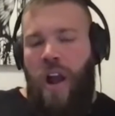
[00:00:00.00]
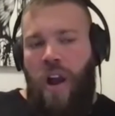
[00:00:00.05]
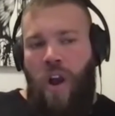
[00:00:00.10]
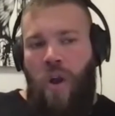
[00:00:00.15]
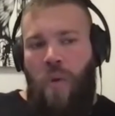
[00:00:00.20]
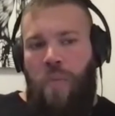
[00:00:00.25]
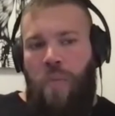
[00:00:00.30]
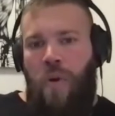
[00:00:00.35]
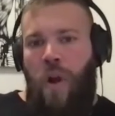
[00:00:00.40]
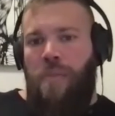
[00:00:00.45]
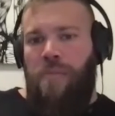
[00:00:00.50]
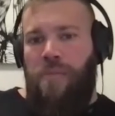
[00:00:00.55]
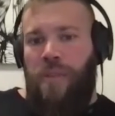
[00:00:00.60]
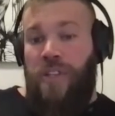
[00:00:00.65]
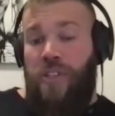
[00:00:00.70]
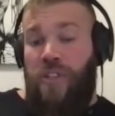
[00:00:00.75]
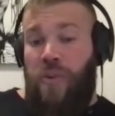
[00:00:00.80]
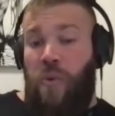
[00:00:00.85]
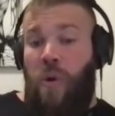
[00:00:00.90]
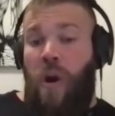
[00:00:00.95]
probably
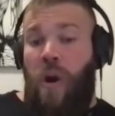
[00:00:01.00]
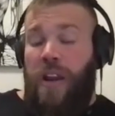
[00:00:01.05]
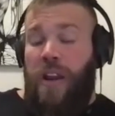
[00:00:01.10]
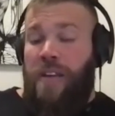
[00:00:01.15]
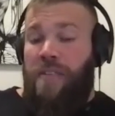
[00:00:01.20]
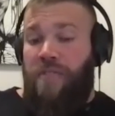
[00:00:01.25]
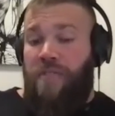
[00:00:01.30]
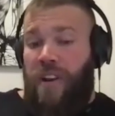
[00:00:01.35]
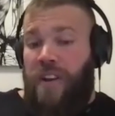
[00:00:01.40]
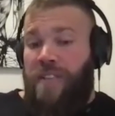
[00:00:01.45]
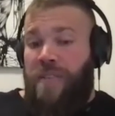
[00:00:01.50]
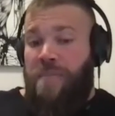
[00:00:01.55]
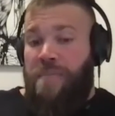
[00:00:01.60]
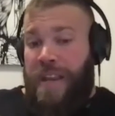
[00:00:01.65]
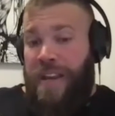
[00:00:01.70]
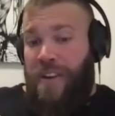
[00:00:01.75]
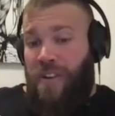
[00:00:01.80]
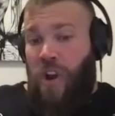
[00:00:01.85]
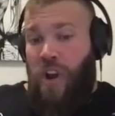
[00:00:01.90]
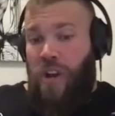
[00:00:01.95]
squat in front of a
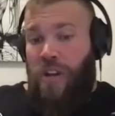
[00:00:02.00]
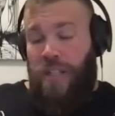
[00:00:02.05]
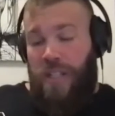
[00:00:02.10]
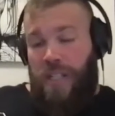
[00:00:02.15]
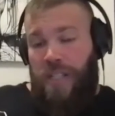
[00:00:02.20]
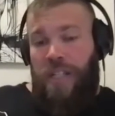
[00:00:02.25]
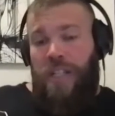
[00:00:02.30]
mirror.